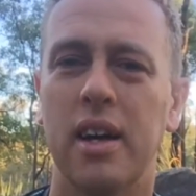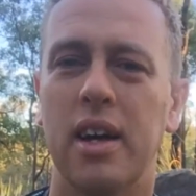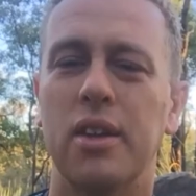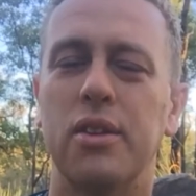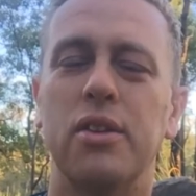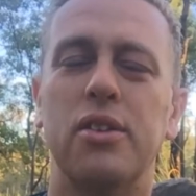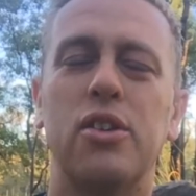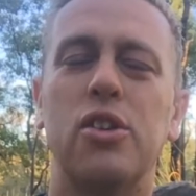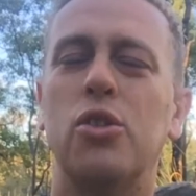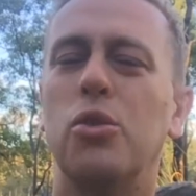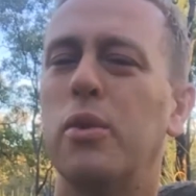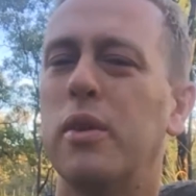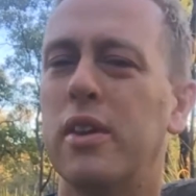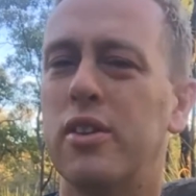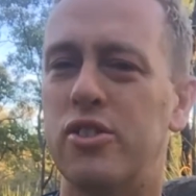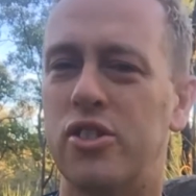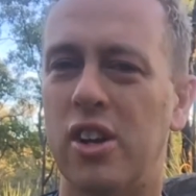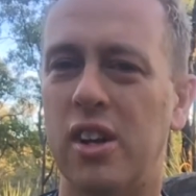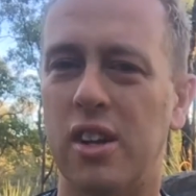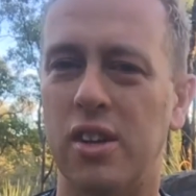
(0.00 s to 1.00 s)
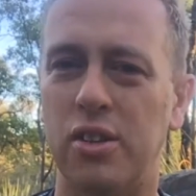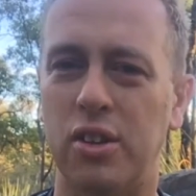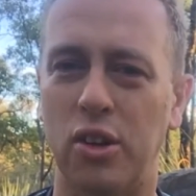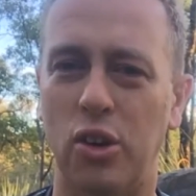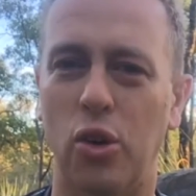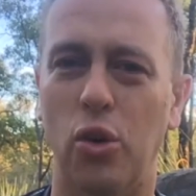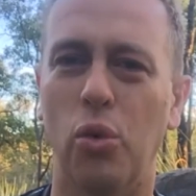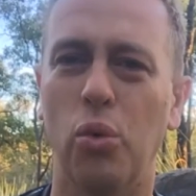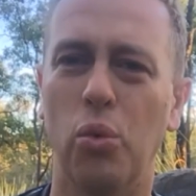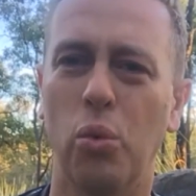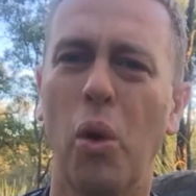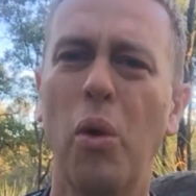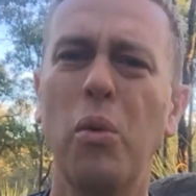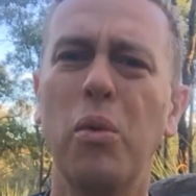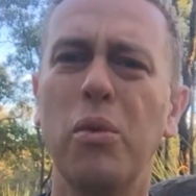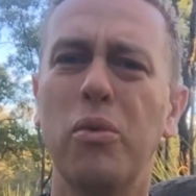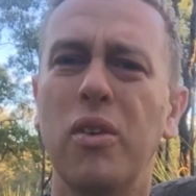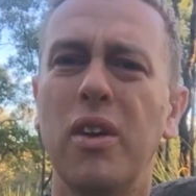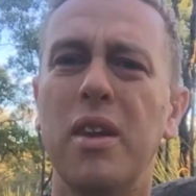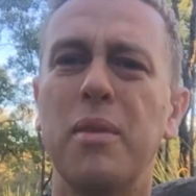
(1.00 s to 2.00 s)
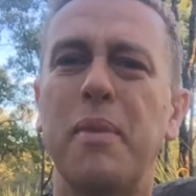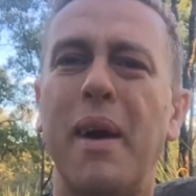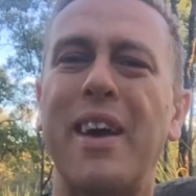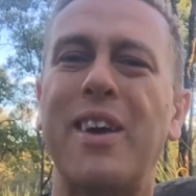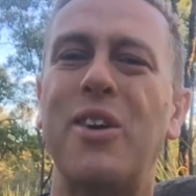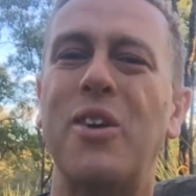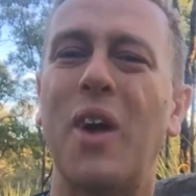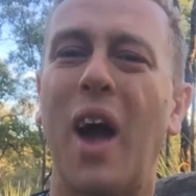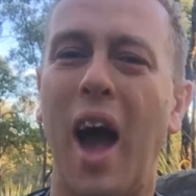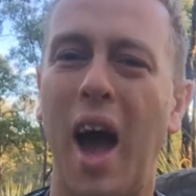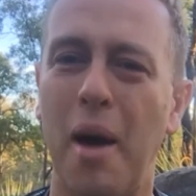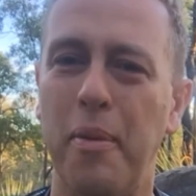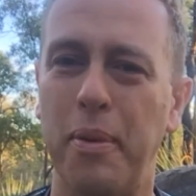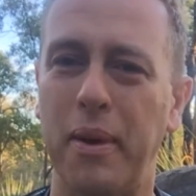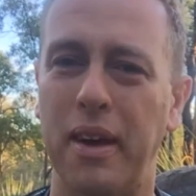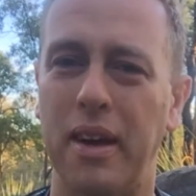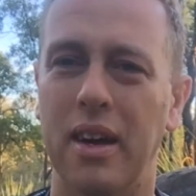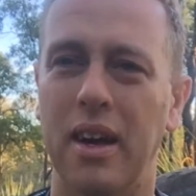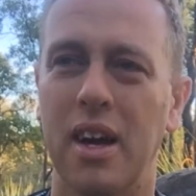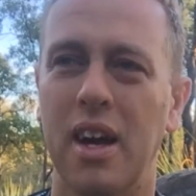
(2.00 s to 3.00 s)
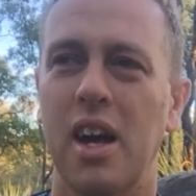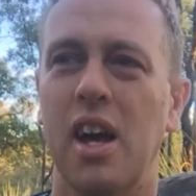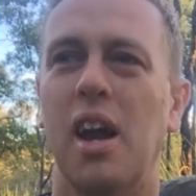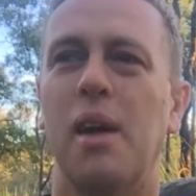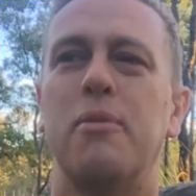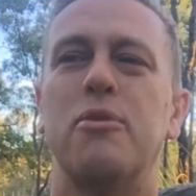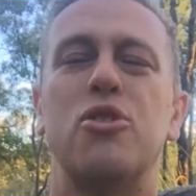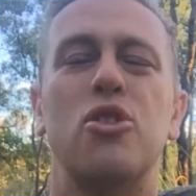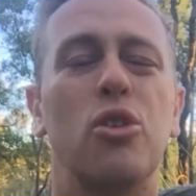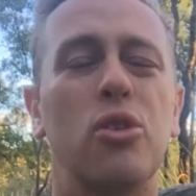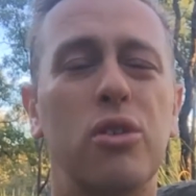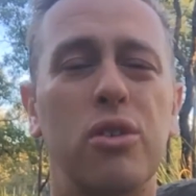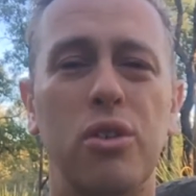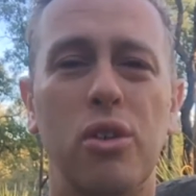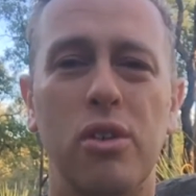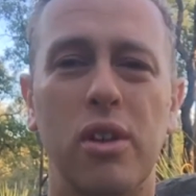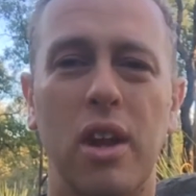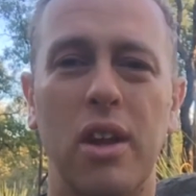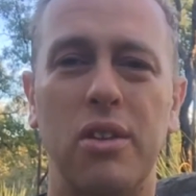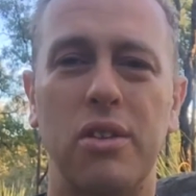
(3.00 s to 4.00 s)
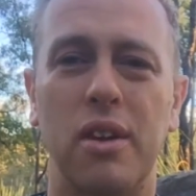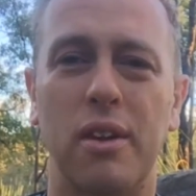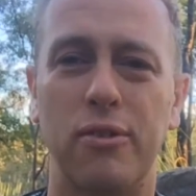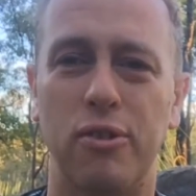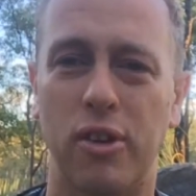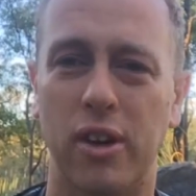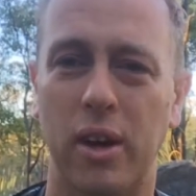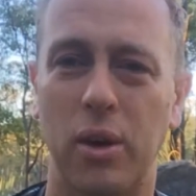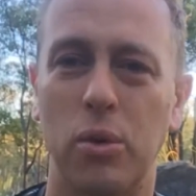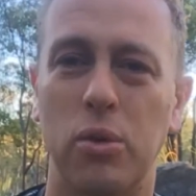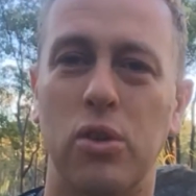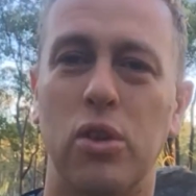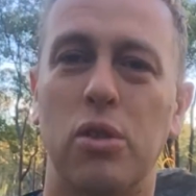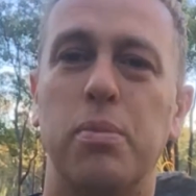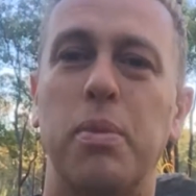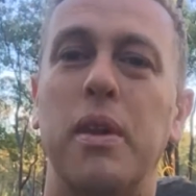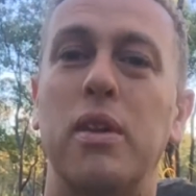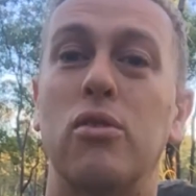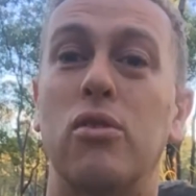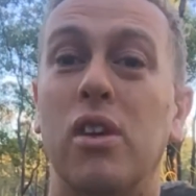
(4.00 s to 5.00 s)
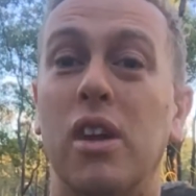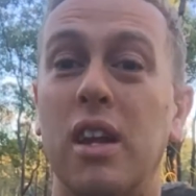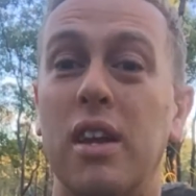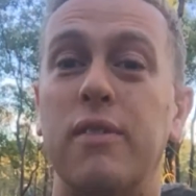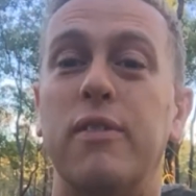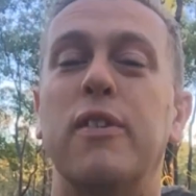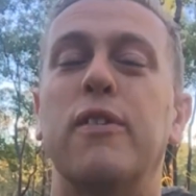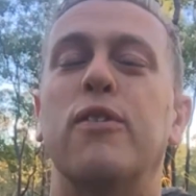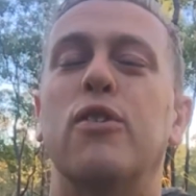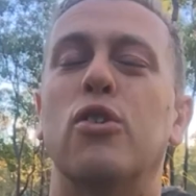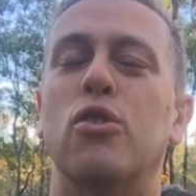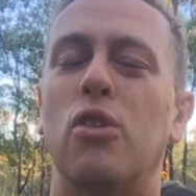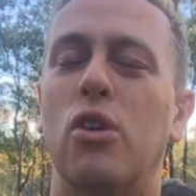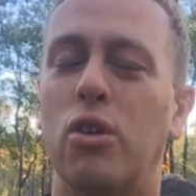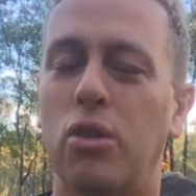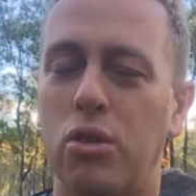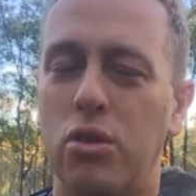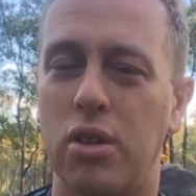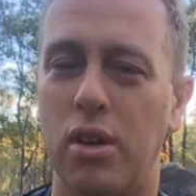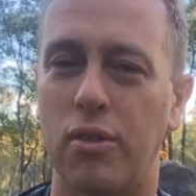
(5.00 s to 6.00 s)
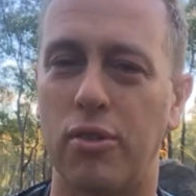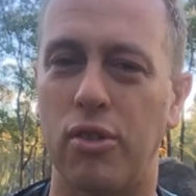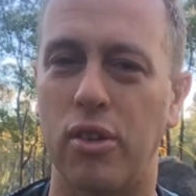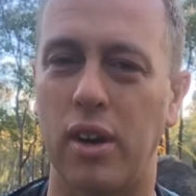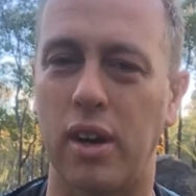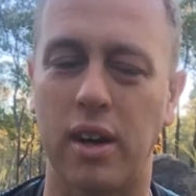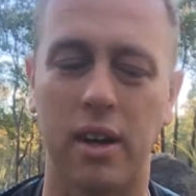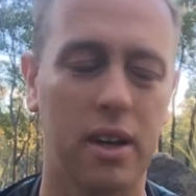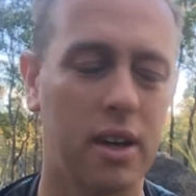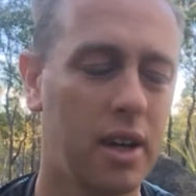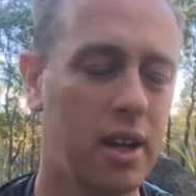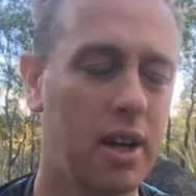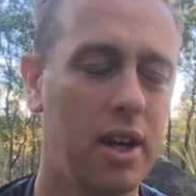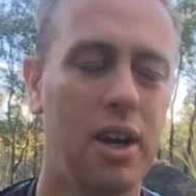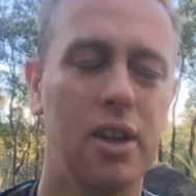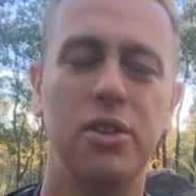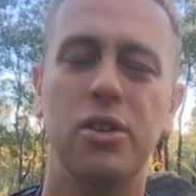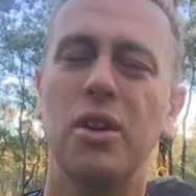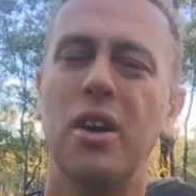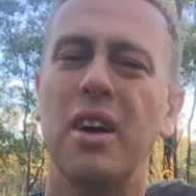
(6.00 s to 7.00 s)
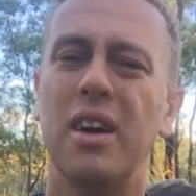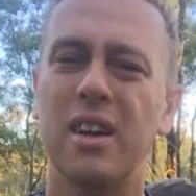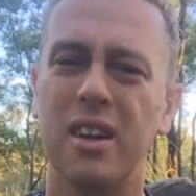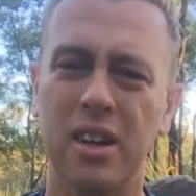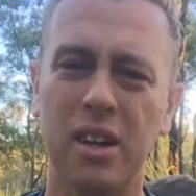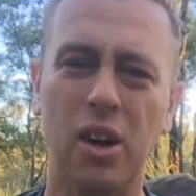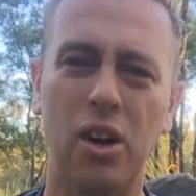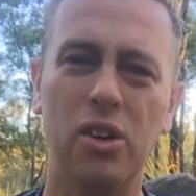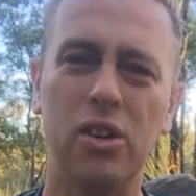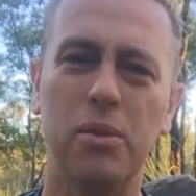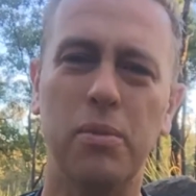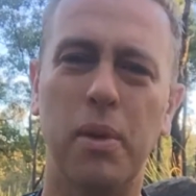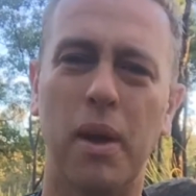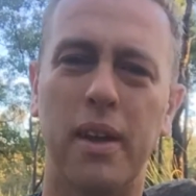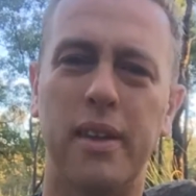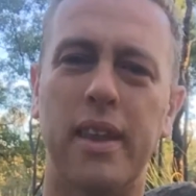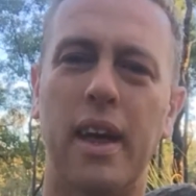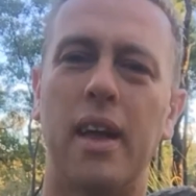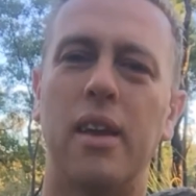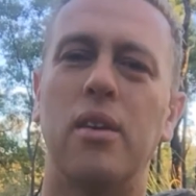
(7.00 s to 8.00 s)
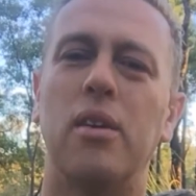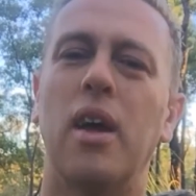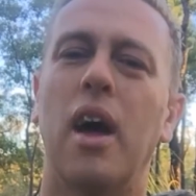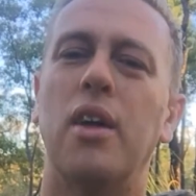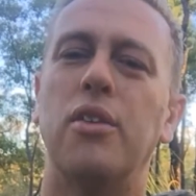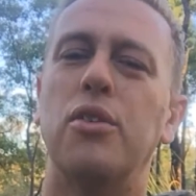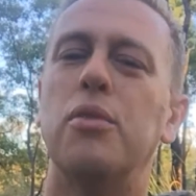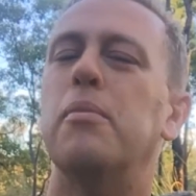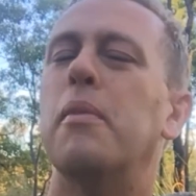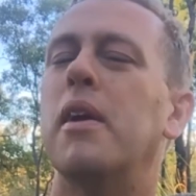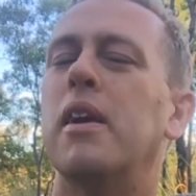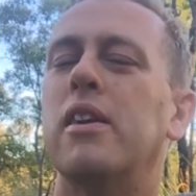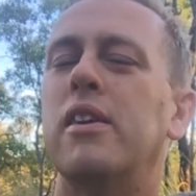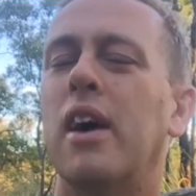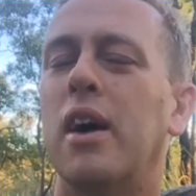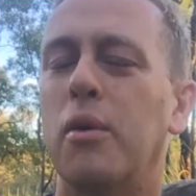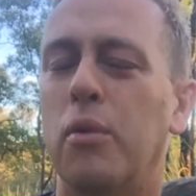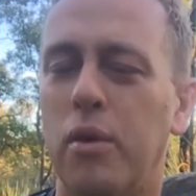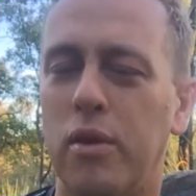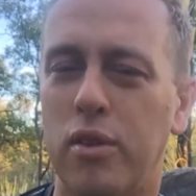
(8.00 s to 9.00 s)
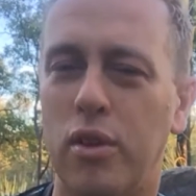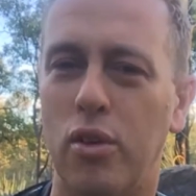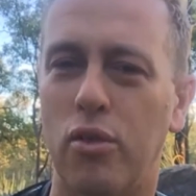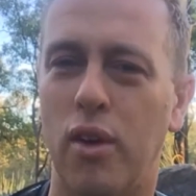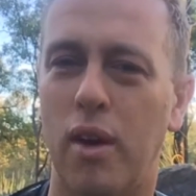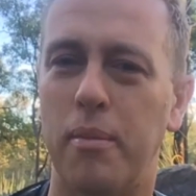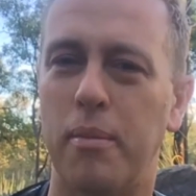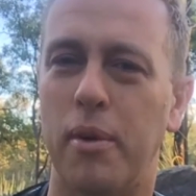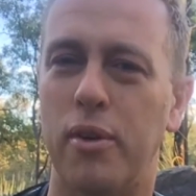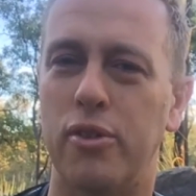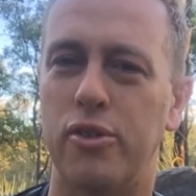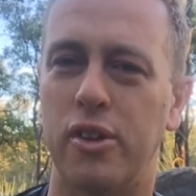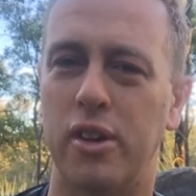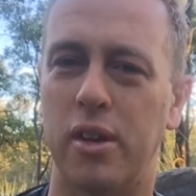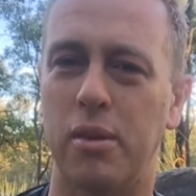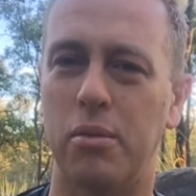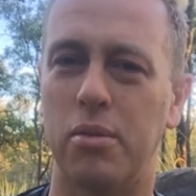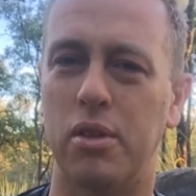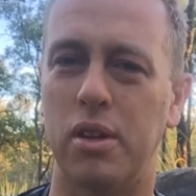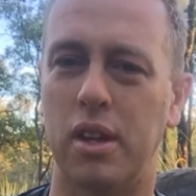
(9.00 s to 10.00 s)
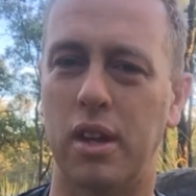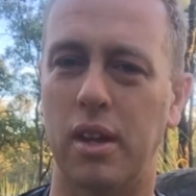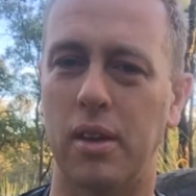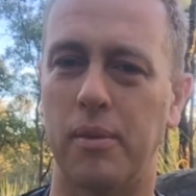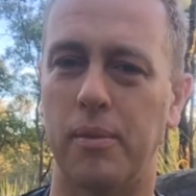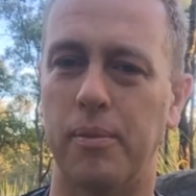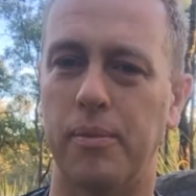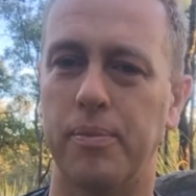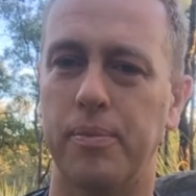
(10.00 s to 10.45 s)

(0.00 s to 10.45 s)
Is it to do with a jealousy, or what would really make you happy? And I'm sure it's not their suffering, it would just be the relief of your own suffering. So contemplate that as you meditate with your rainbow sheen obsidian.